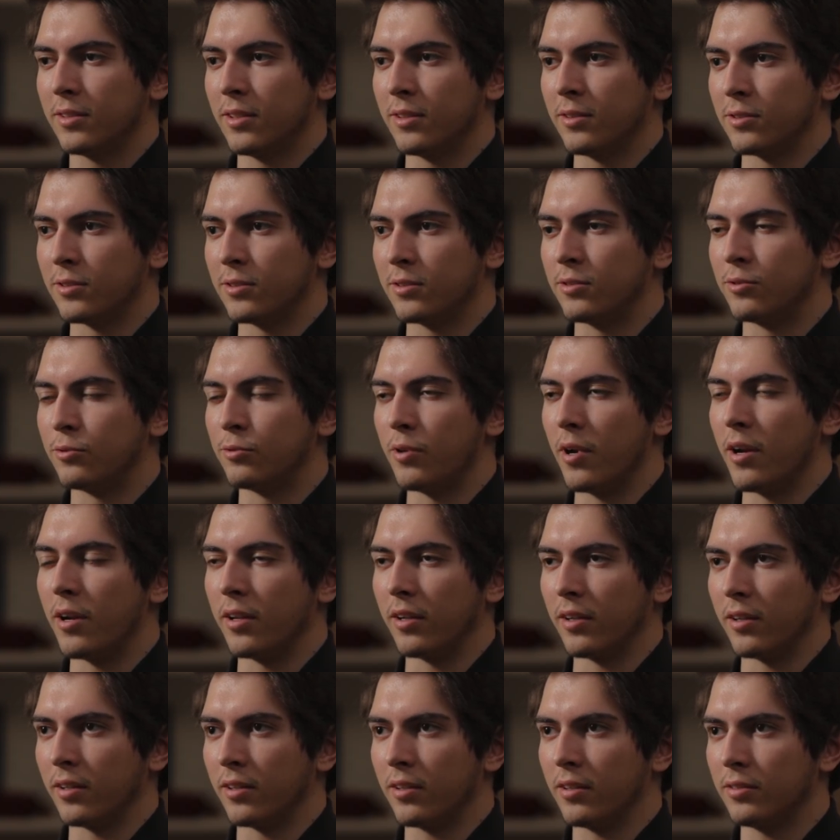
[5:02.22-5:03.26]
I was
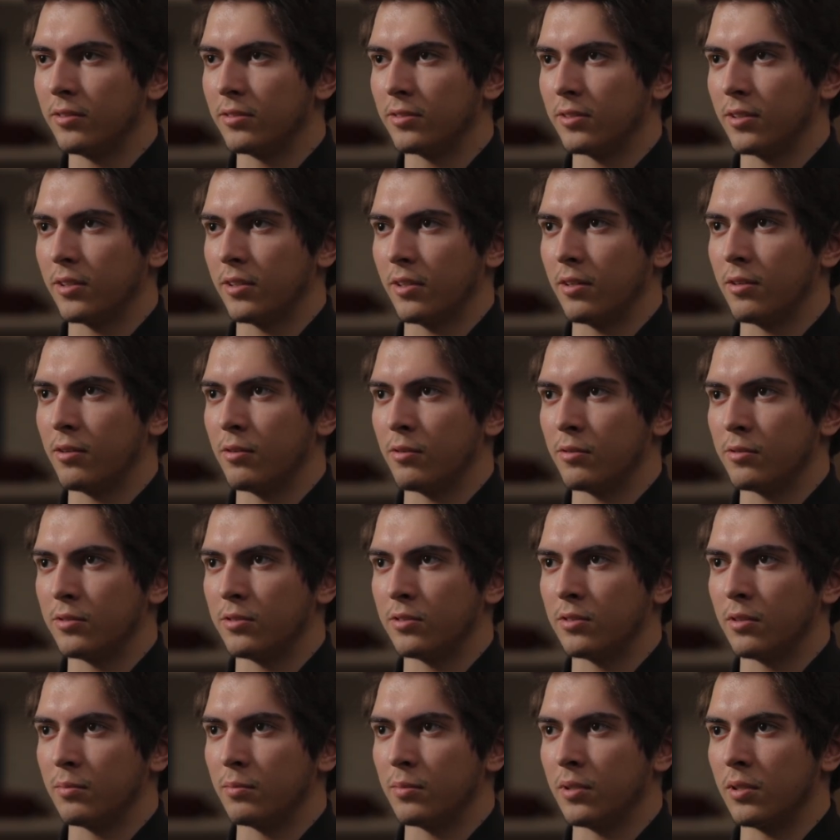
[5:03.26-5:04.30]
dreading it. And I was like, oh,
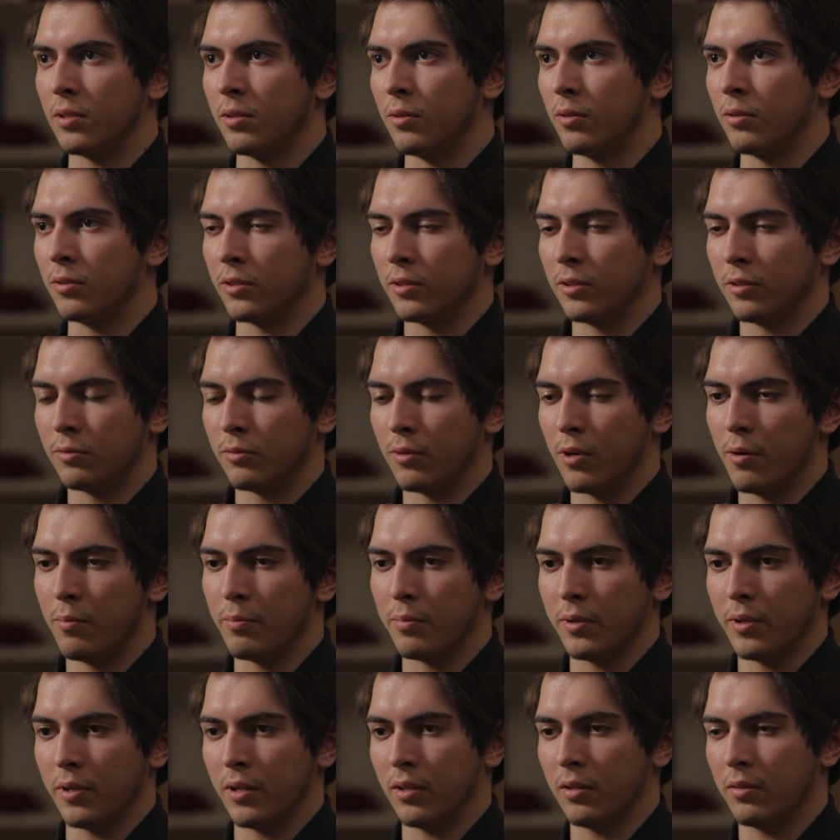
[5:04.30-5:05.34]
she's gonna be old and
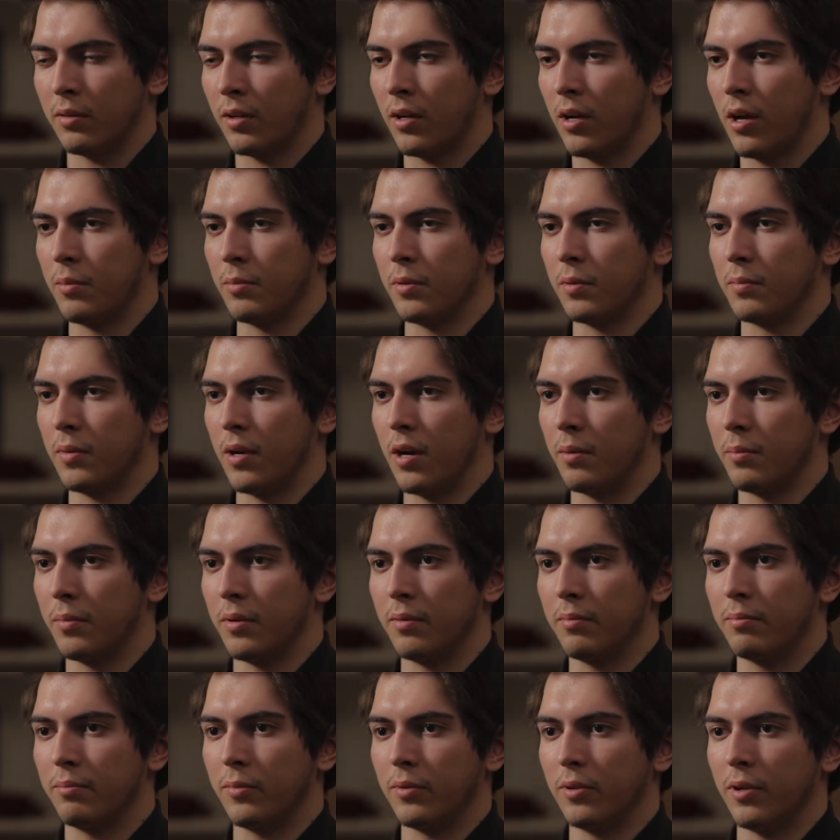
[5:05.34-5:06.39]
grumpy, and like, I'm your
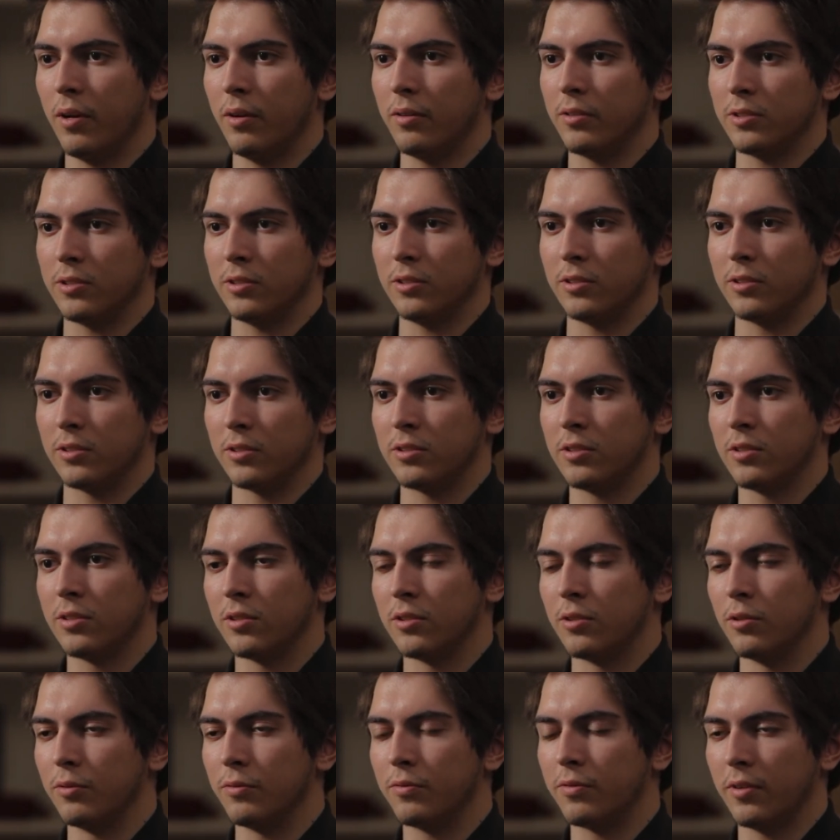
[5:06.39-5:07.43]
mama, and no, she's just
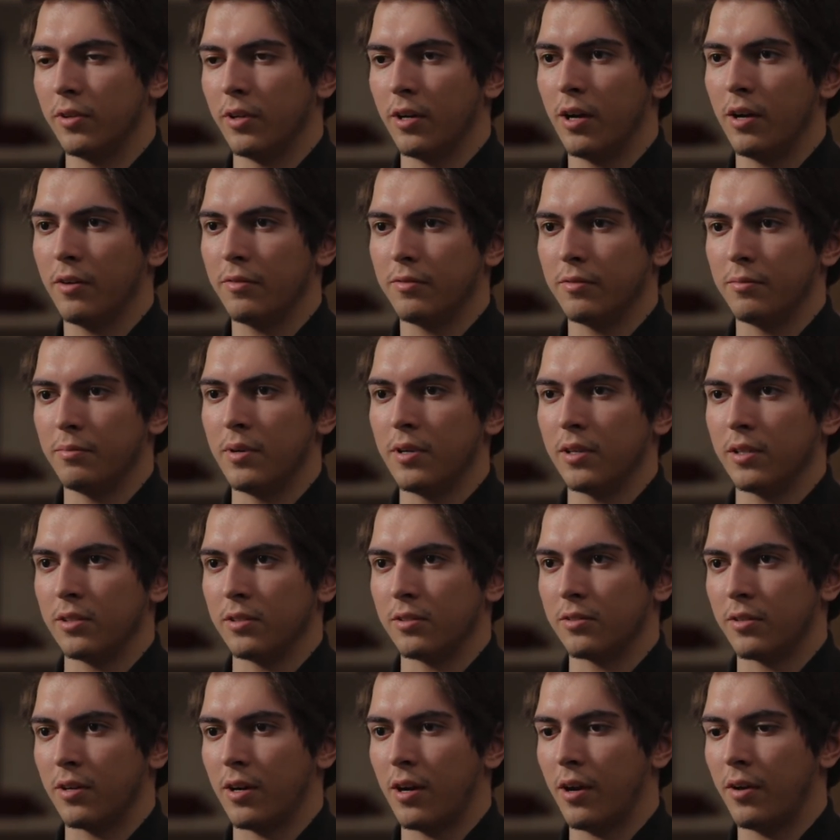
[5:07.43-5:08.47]
goofing off and
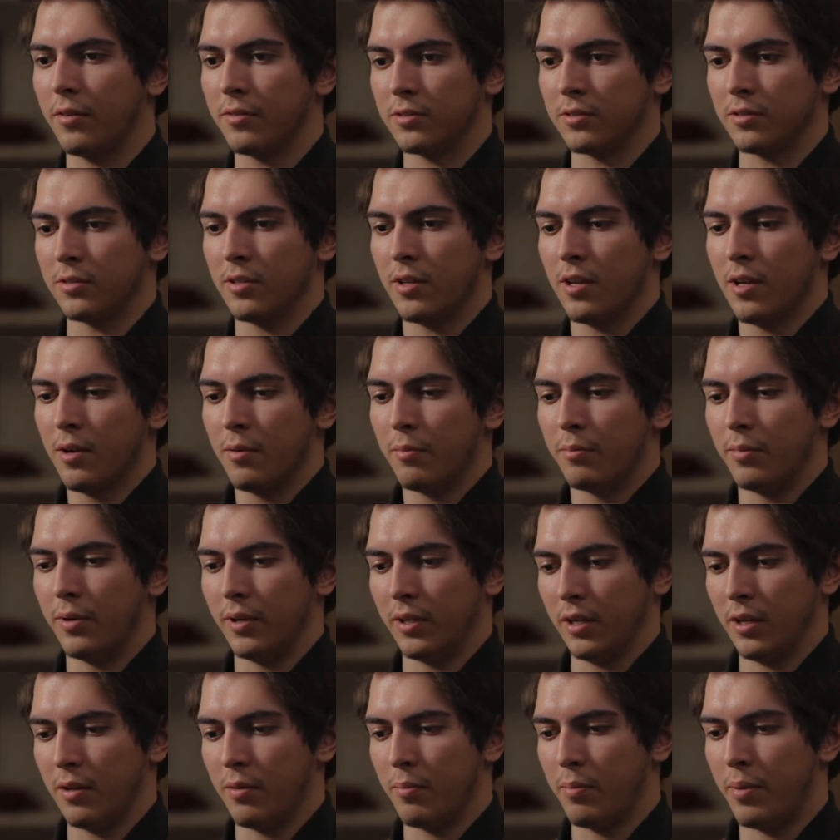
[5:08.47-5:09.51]
making crafts and
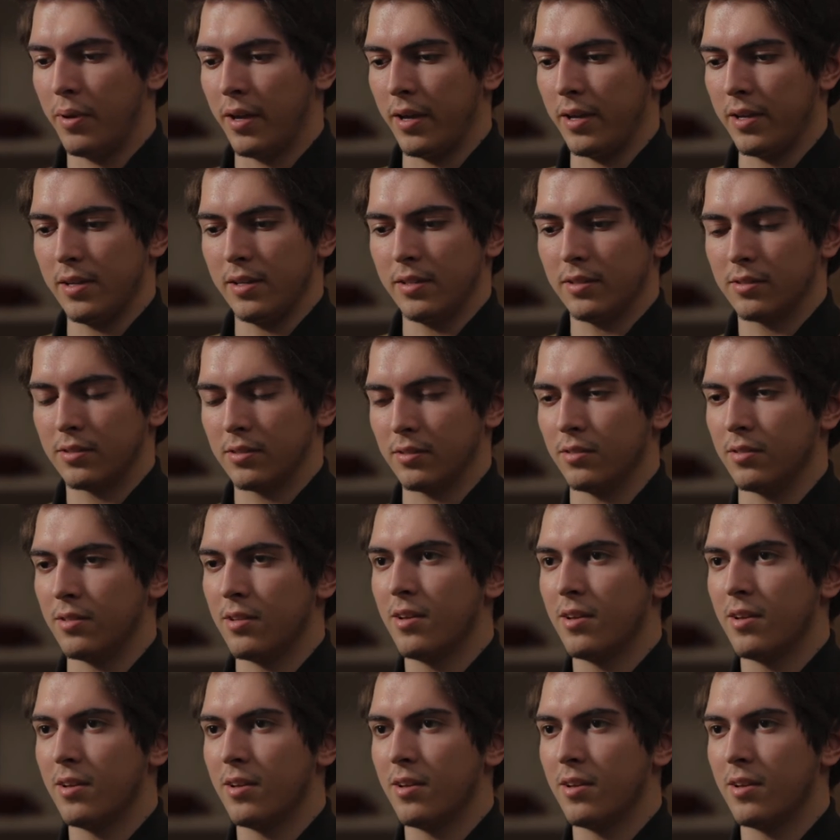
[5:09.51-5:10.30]
bringing in paints. And